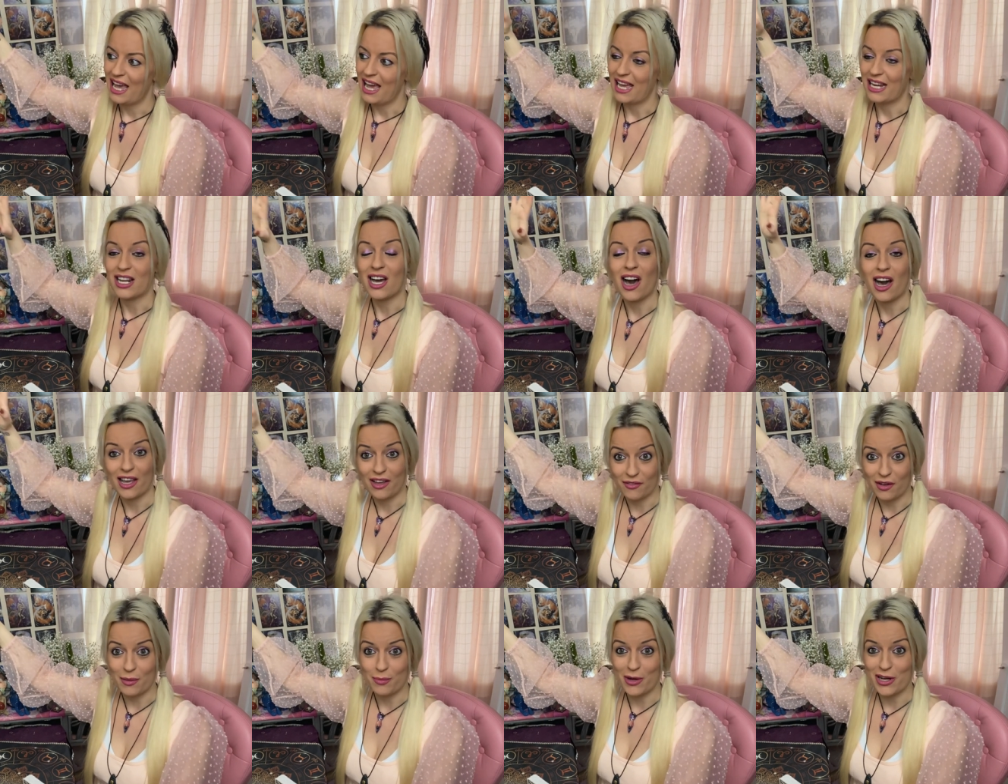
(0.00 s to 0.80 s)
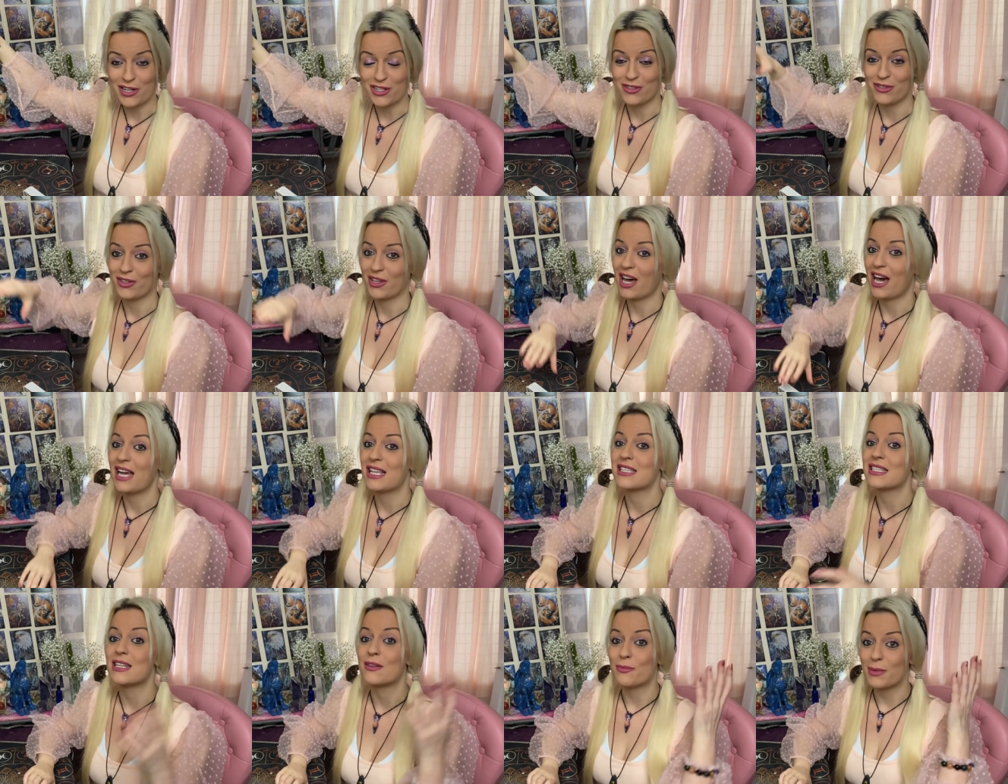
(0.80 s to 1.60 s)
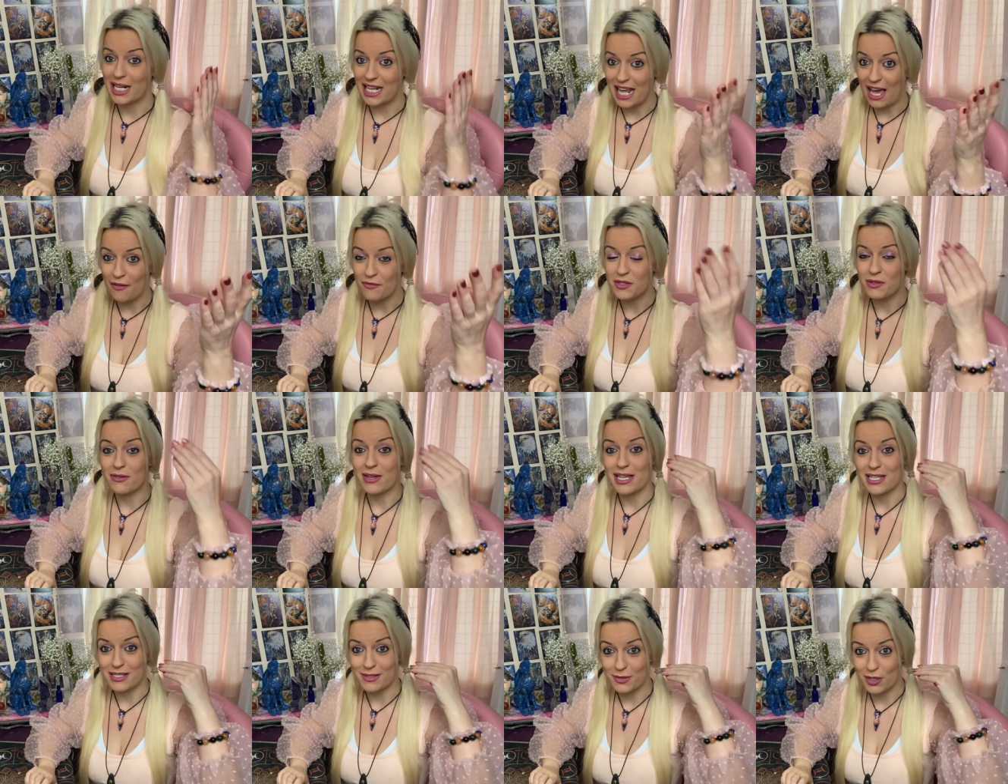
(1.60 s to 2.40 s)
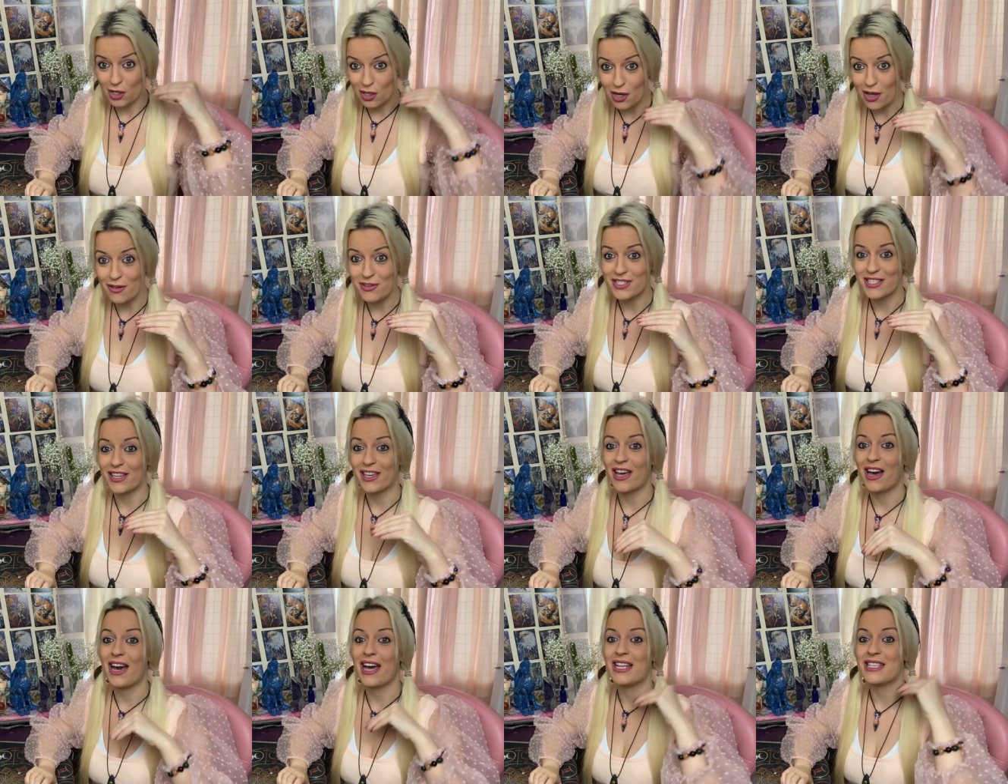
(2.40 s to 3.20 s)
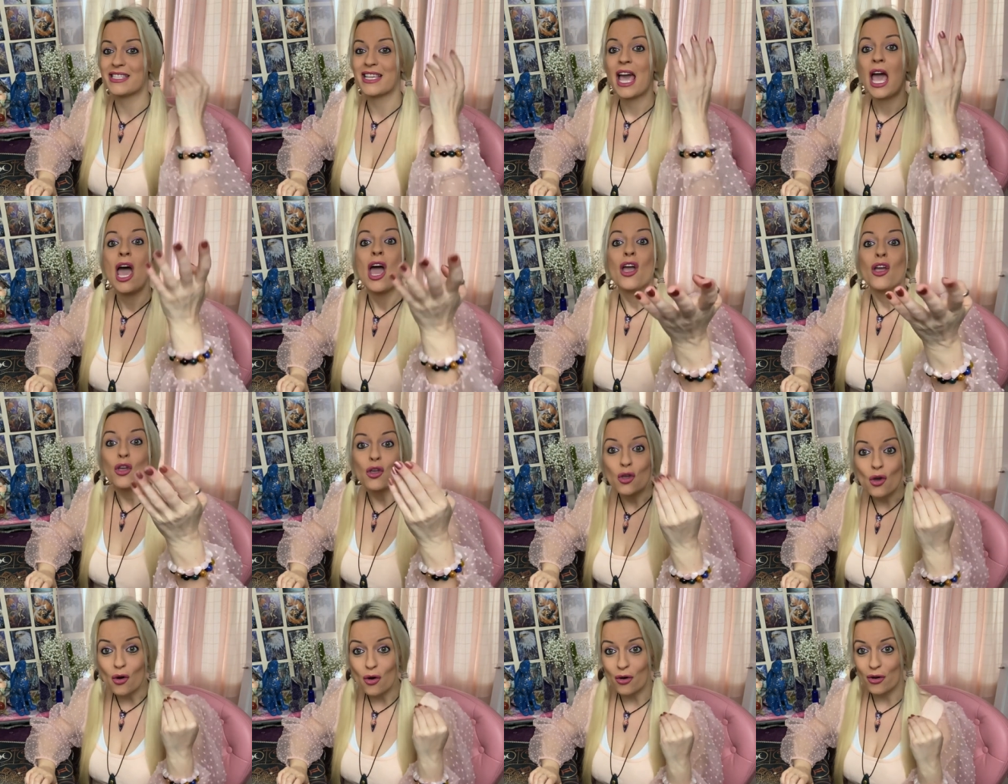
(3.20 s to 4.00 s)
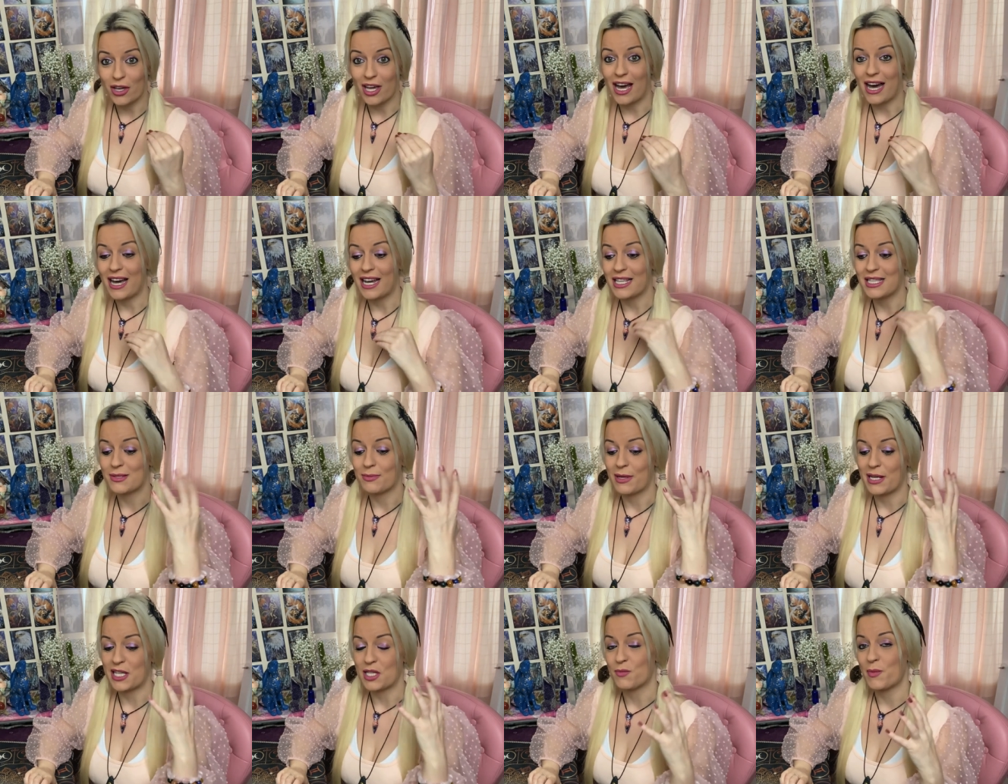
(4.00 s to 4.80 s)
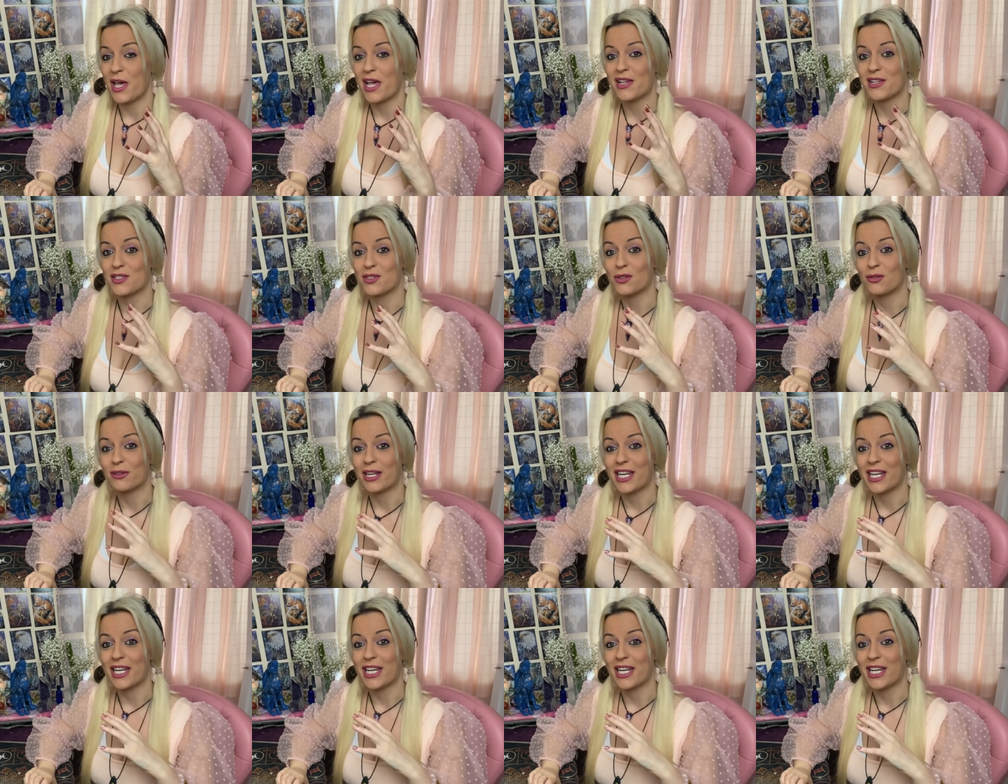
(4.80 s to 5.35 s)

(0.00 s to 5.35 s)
and high vibrational guides. And in my left ear is closer guides, your guides when it's personal